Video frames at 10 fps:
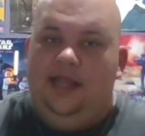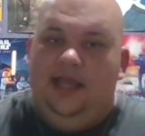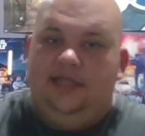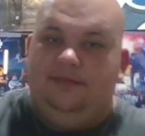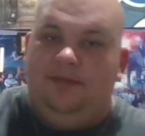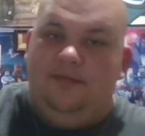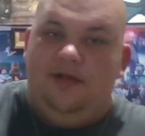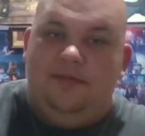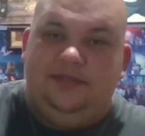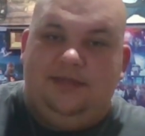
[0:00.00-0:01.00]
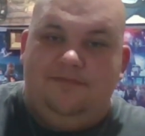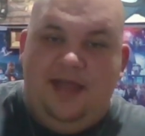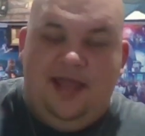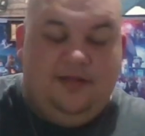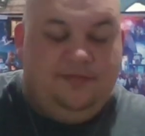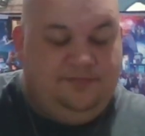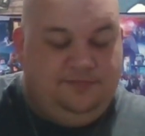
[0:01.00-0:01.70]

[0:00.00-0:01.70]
ends up opening up some mail.